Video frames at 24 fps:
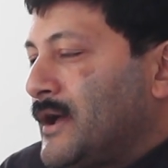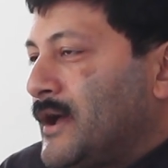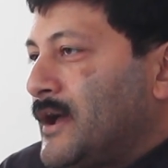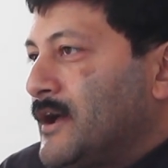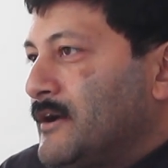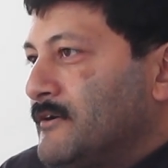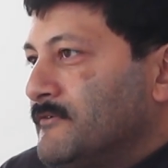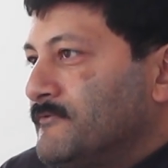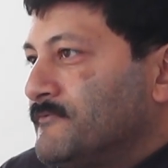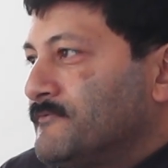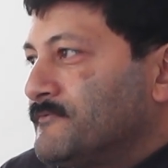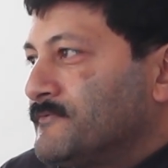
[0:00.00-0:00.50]

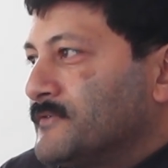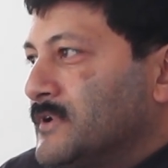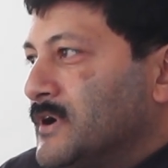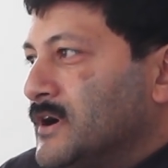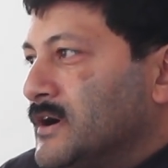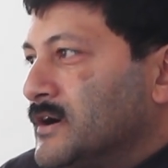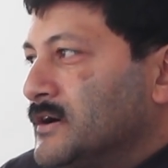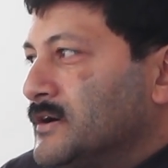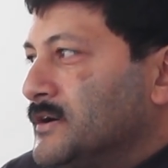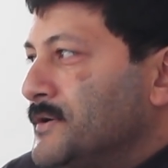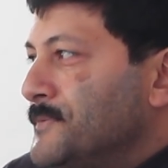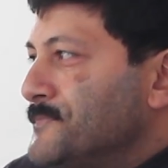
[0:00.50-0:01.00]
have
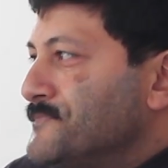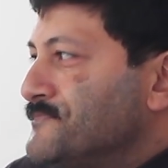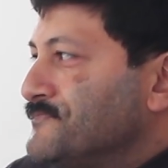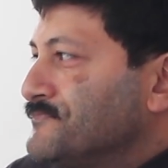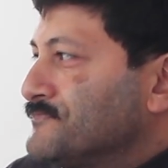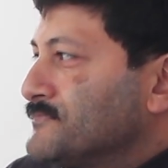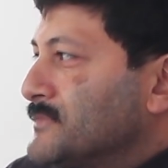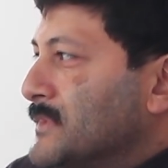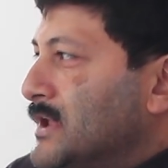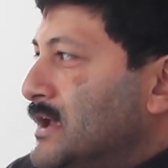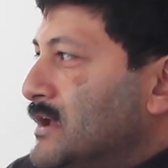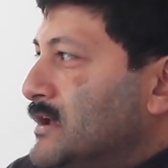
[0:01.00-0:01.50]

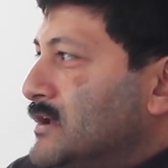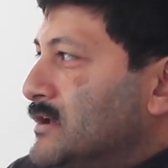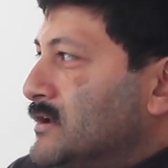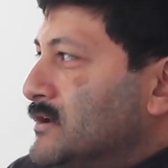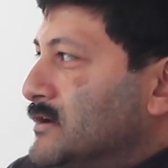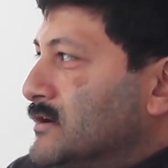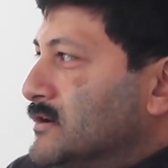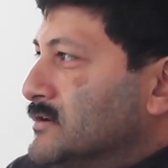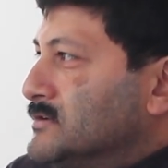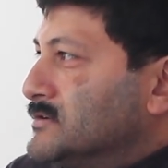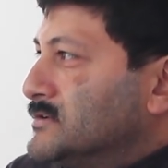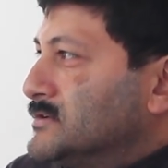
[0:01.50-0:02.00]

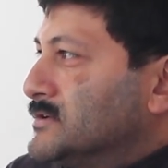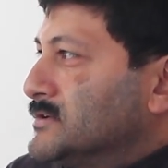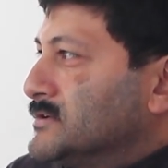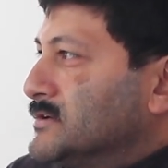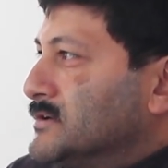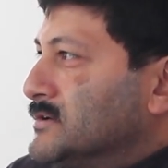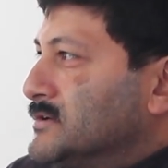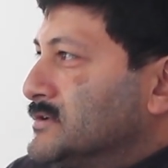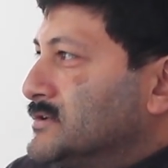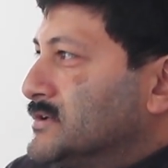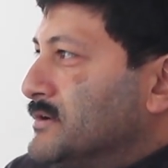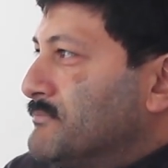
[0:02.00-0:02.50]

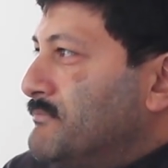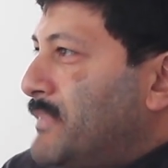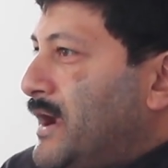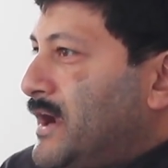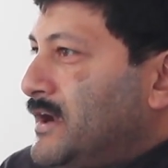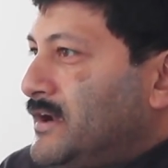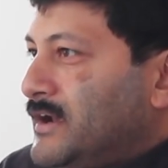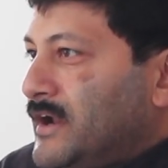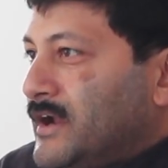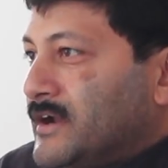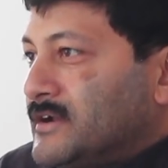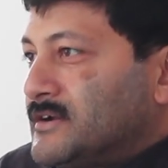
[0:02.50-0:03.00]
the
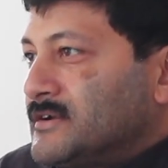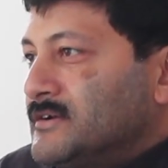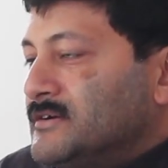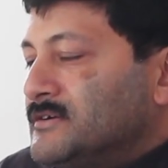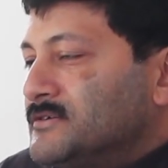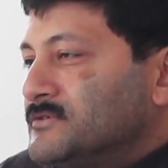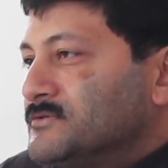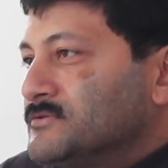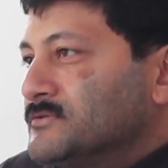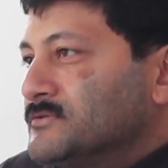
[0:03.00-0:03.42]
mandate